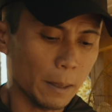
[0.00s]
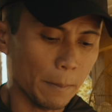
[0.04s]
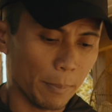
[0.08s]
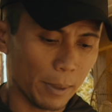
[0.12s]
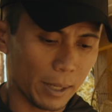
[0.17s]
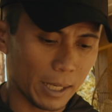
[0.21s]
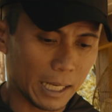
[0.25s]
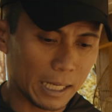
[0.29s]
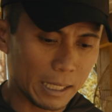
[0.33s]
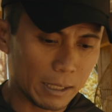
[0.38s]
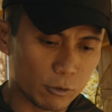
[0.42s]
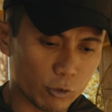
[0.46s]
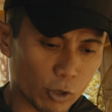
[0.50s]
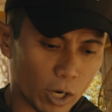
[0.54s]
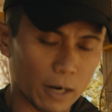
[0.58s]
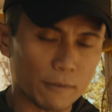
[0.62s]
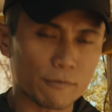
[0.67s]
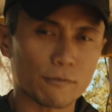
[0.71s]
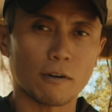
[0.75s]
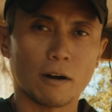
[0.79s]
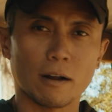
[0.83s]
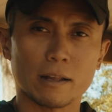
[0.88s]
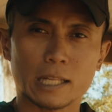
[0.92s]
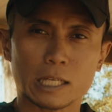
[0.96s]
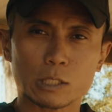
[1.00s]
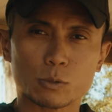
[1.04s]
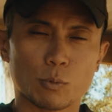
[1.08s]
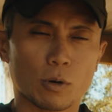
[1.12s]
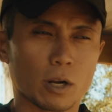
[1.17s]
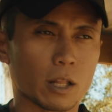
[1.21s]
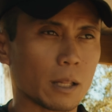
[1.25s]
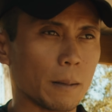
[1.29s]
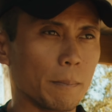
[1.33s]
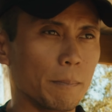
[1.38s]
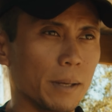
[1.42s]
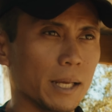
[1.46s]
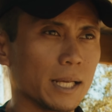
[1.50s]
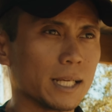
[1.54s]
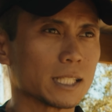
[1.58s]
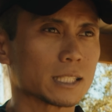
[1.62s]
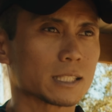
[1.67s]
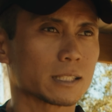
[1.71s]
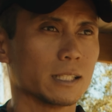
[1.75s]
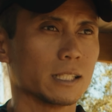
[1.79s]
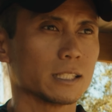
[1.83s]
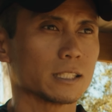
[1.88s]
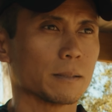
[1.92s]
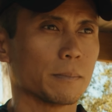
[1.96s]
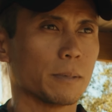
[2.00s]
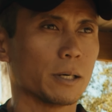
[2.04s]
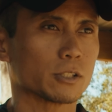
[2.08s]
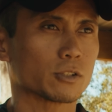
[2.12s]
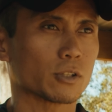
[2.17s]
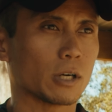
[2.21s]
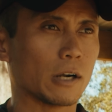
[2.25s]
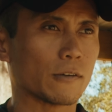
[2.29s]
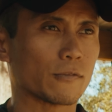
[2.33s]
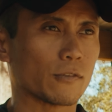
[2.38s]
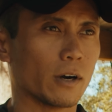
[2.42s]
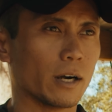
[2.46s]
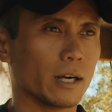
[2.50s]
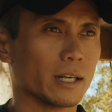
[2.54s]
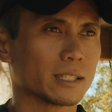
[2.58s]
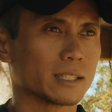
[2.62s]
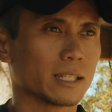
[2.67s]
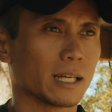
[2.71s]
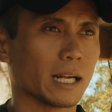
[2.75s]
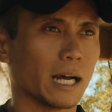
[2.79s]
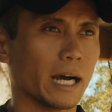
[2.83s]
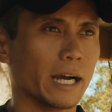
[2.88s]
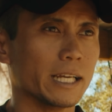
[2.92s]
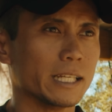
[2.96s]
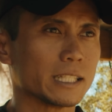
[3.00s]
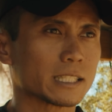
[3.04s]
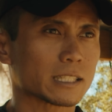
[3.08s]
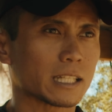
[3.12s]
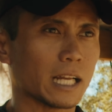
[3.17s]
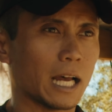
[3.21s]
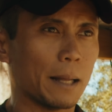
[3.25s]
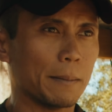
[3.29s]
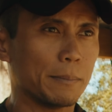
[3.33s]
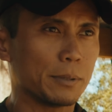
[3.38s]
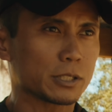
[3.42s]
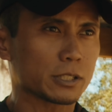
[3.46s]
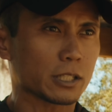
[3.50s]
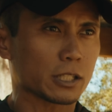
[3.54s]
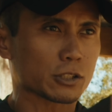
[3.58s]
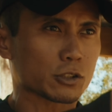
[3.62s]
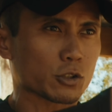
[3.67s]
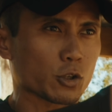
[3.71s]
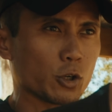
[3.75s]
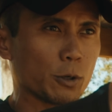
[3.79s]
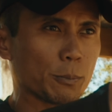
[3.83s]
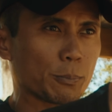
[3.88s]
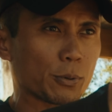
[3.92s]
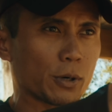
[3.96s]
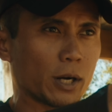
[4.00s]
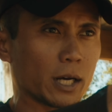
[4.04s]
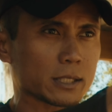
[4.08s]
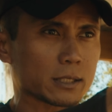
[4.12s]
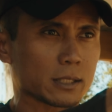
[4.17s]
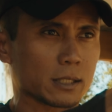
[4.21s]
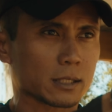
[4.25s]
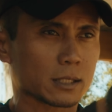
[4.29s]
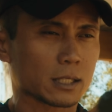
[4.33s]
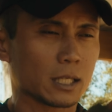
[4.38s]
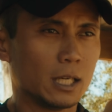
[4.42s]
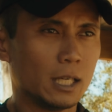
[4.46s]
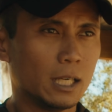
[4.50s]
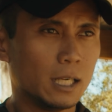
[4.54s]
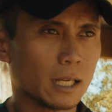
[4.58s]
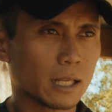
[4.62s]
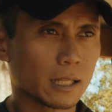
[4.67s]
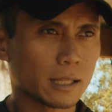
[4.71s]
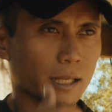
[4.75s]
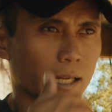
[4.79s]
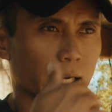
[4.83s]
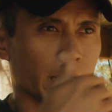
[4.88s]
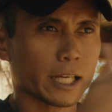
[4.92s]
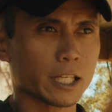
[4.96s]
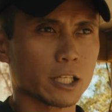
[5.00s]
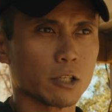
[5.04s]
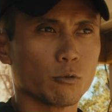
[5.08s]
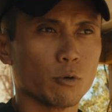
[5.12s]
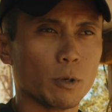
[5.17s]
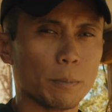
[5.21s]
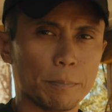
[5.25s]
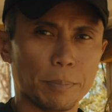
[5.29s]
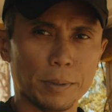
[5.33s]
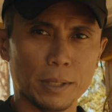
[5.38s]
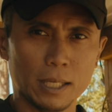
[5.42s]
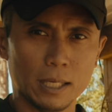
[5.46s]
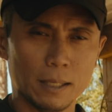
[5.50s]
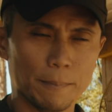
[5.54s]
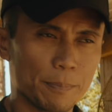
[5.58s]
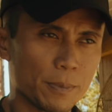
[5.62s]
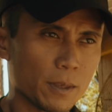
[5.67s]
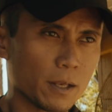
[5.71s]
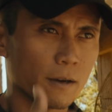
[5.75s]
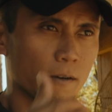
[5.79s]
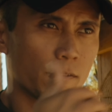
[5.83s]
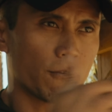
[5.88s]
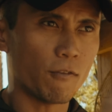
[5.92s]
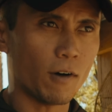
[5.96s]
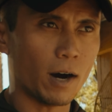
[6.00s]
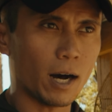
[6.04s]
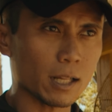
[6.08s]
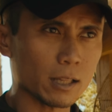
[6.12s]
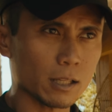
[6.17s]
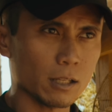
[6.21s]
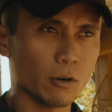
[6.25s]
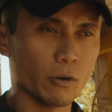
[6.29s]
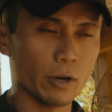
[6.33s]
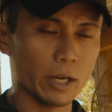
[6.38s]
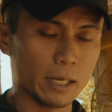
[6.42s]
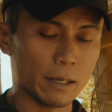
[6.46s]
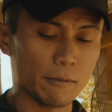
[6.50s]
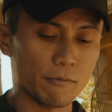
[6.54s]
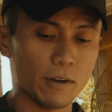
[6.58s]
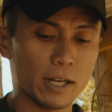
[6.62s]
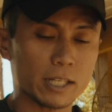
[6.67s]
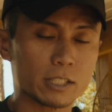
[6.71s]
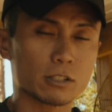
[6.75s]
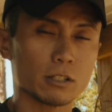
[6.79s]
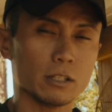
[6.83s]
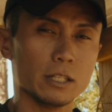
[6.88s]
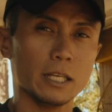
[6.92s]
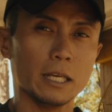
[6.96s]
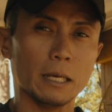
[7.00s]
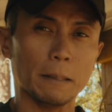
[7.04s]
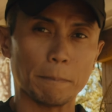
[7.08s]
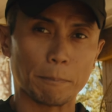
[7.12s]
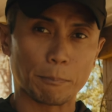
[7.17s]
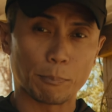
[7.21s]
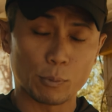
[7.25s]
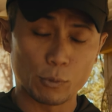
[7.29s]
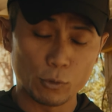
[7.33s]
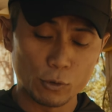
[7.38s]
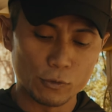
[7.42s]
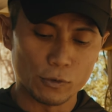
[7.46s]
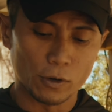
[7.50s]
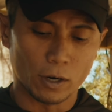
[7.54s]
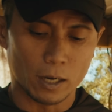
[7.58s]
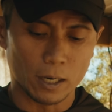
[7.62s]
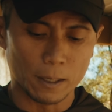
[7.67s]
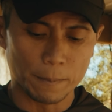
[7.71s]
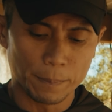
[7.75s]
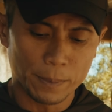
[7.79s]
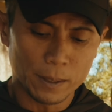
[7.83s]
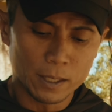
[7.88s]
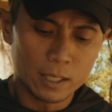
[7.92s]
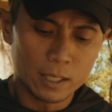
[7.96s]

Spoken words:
But in dry fire, that's one of the biggest things about dry fire is that I establish a certain process that I can repeat, follow, and eventually improve on.